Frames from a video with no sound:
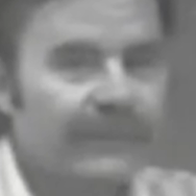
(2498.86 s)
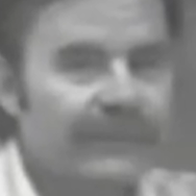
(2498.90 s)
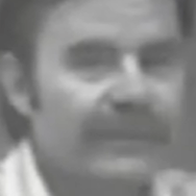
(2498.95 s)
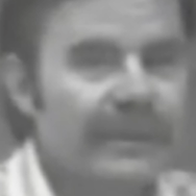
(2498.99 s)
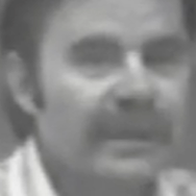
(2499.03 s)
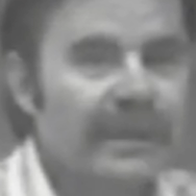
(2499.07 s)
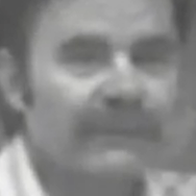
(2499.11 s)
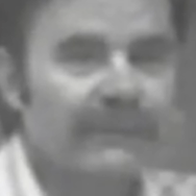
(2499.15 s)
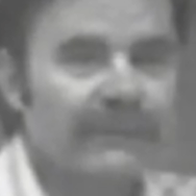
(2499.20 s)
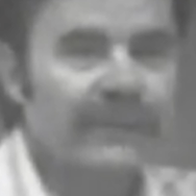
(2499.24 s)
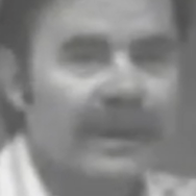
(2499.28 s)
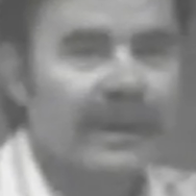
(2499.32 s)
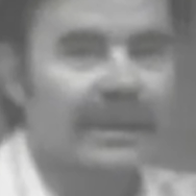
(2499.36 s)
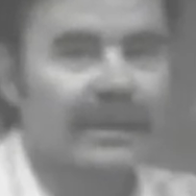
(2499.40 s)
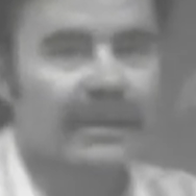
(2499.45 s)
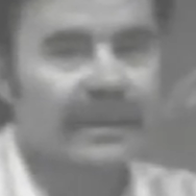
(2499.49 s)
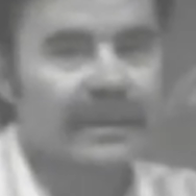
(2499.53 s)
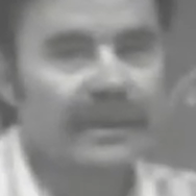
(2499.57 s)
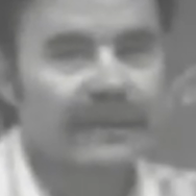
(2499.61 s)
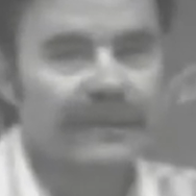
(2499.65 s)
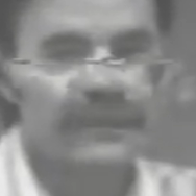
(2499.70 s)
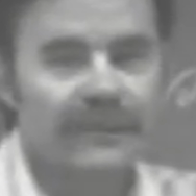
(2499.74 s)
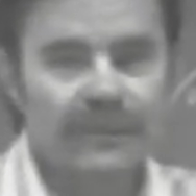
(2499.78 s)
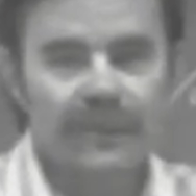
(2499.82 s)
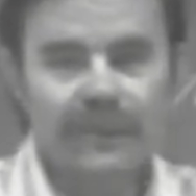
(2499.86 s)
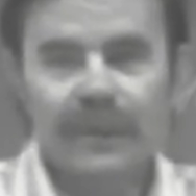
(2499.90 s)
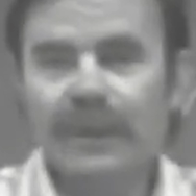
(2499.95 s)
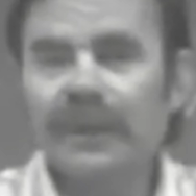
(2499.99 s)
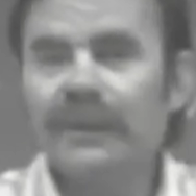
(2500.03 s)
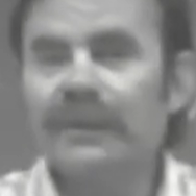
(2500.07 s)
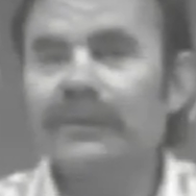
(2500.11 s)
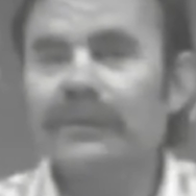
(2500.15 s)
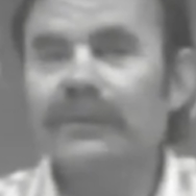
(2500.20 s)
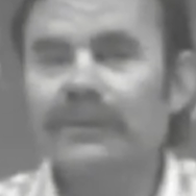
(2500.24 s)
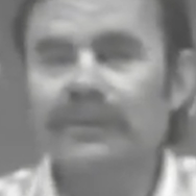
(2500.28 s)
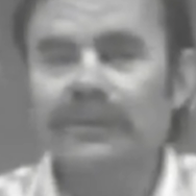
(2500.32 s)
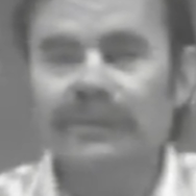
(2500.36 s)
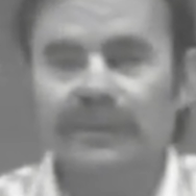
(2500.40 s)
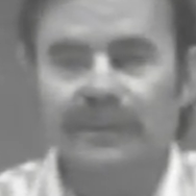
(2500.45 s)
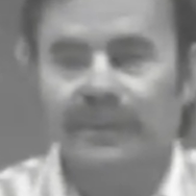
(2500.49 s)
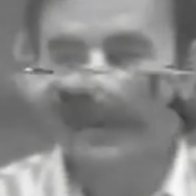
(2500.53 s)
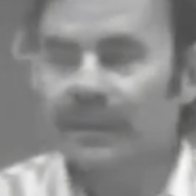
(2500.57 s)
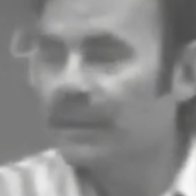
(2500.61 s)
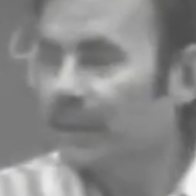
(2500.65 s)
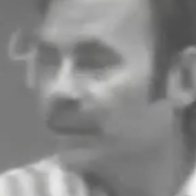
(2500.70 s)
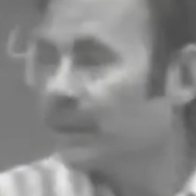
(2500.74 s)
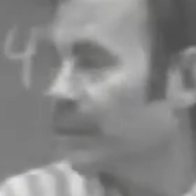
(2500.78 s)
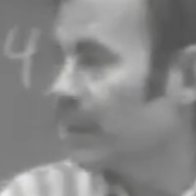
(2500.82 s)
or not vital enough in wine to
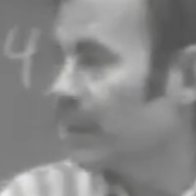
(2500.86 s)
carry